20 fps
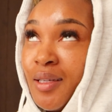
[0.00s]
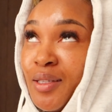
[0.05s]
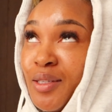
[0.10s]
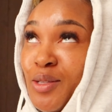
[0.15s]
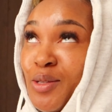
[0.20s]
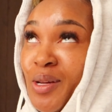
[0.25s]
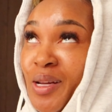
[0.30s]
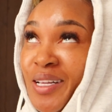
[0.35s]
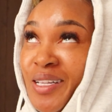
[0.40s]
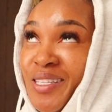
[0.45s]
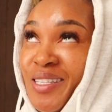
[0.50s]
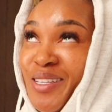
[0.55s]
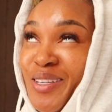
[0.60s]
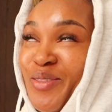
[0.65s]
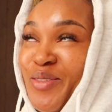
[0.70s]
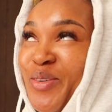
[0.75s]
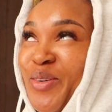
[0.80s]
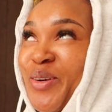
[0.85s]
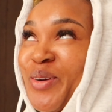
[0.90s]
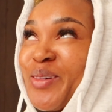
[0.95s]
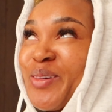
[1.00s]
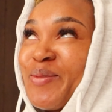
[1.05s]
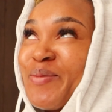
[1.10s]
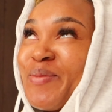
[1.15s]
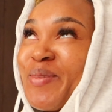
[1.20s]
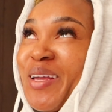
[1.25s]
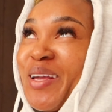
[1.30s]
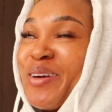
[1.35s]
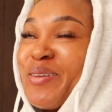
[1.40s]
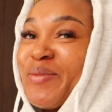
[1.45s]
So let's see if we'll
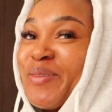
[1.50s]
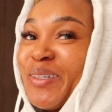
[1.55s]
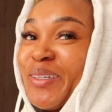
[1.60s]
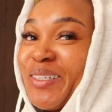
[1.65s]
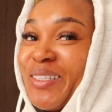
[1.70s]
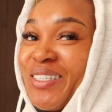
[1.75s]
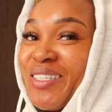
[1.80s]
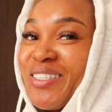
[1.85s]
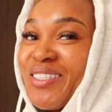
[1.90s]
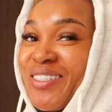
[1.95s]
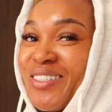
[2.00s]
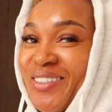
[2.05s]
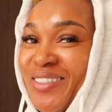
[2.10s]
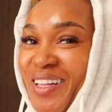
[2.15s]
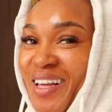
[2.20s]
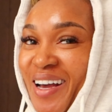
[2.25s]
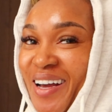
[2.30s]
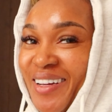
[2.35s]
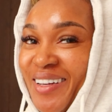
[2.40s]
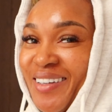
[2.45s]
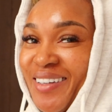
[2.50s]
be able to do that.